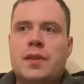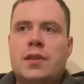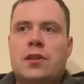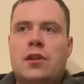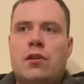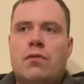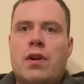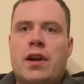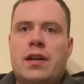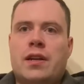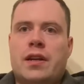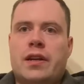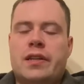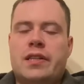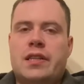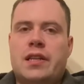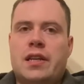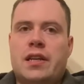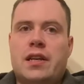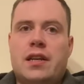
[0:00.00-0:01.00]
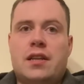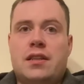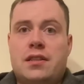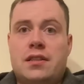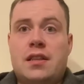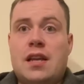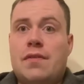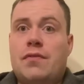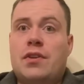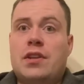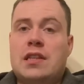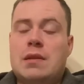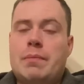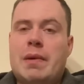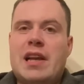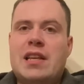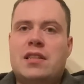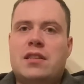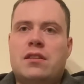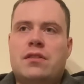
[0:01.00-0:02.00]
you know, Ryan Garcia is definitely the
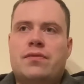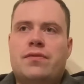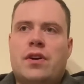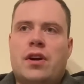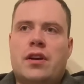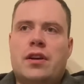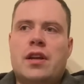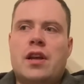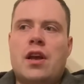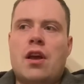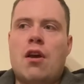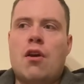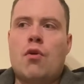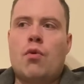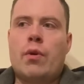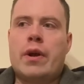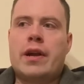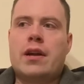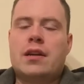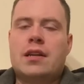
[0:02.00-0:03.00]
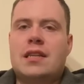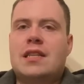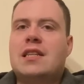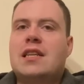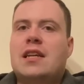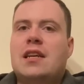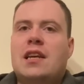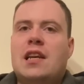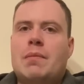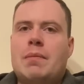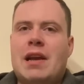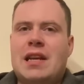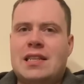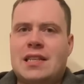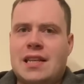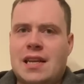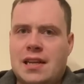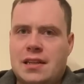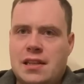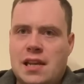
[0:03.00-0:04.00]
best he's fought. We're going to see the best
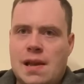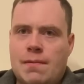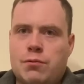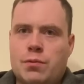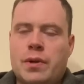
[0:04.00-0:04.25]
of Tank Davis.